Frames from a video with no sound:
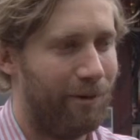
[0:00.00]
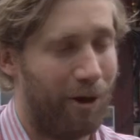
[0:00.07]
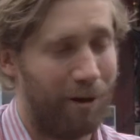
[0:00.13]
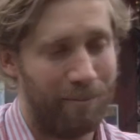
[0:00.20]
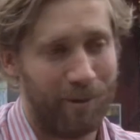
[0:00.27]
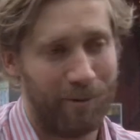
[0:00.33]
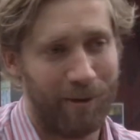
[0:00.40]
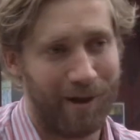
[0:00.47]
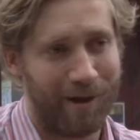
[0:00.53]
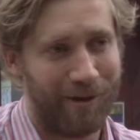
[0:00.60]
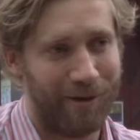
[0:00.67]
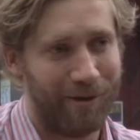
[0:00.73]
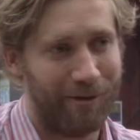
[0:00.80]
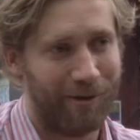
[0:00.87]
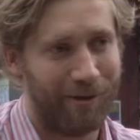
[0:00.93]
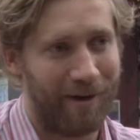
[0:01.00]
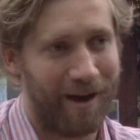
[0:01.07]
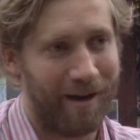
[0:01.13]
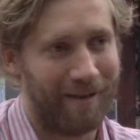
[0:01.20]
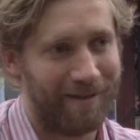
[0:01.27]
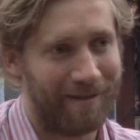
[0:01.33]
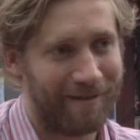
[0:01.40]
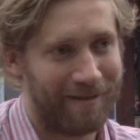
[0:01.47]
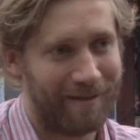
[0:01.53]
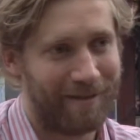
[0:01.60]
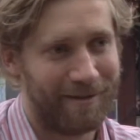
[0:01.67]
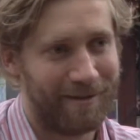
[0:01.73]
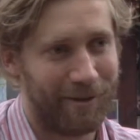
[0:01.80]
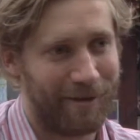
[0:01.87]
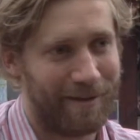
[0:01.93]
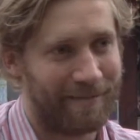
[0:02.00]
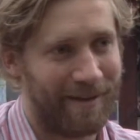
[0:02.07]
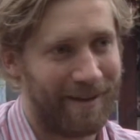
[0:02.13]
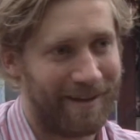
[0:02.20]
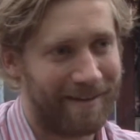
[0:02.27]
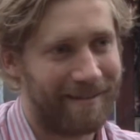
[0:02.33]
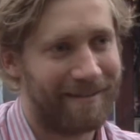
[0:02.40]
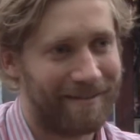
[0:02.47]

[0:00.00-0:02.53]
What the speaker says: not be working on the ground, so to speak.